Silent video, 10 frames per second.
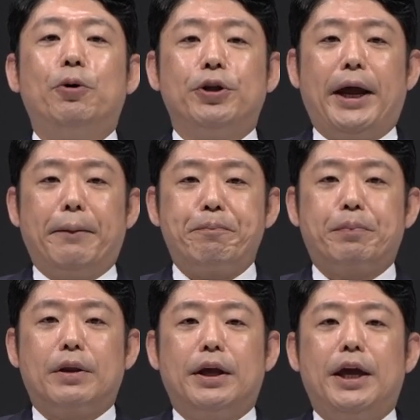On the other
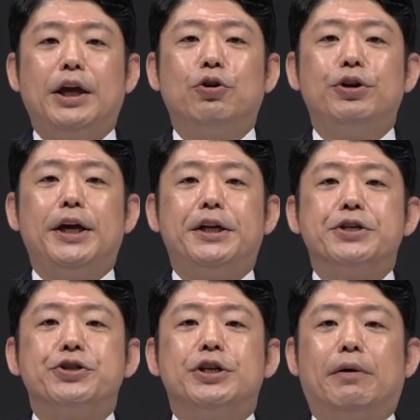hand,
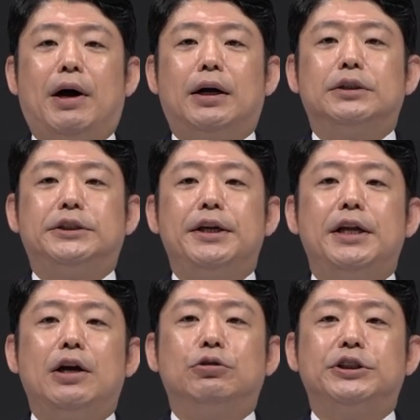operating income
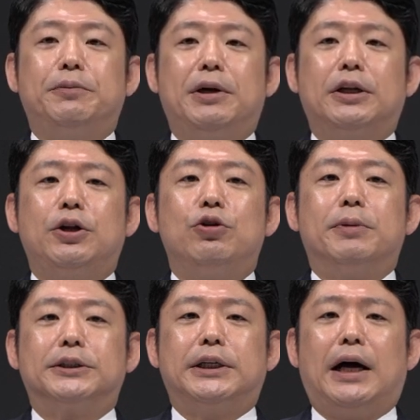fell below
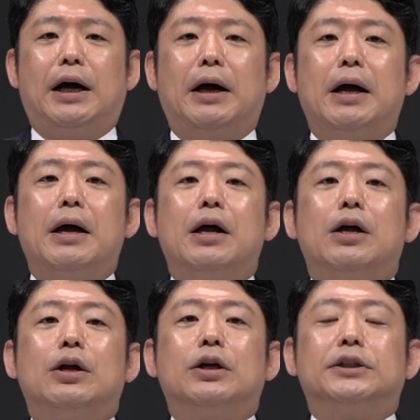last year's level,
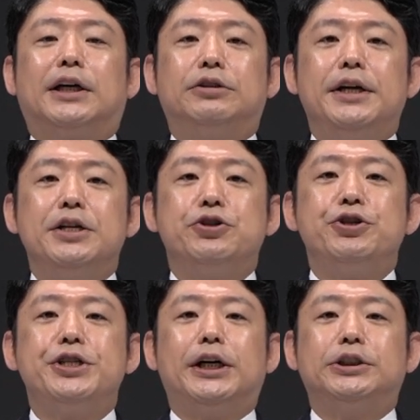due
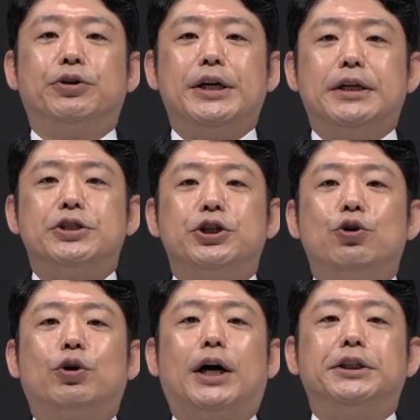mainly to the
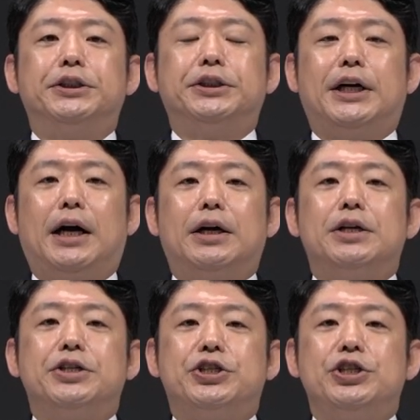upfront costs of
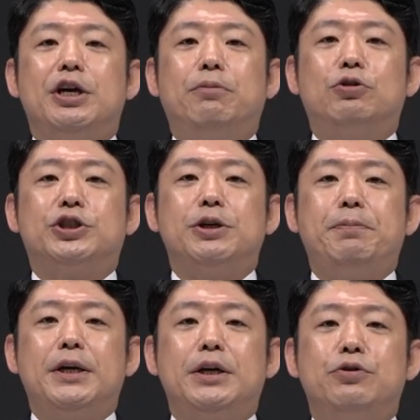GMO
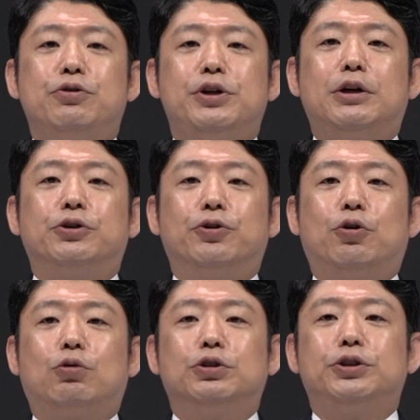GPU Cloud,
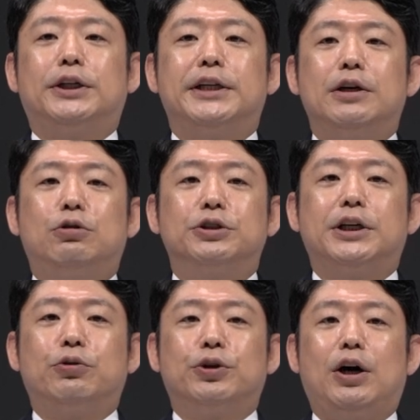which started
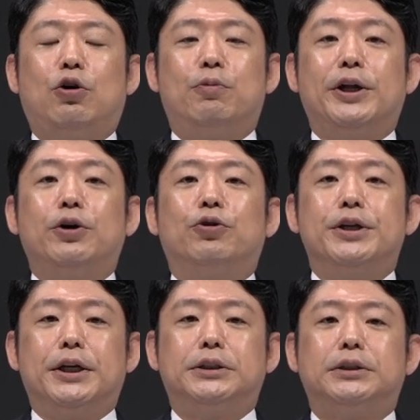operation last
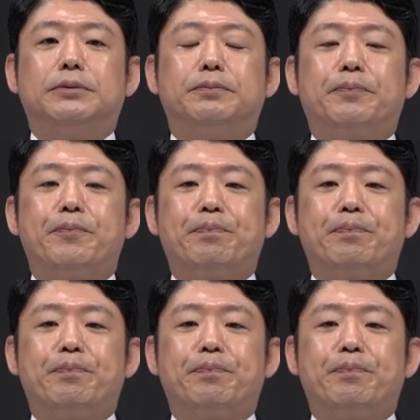November.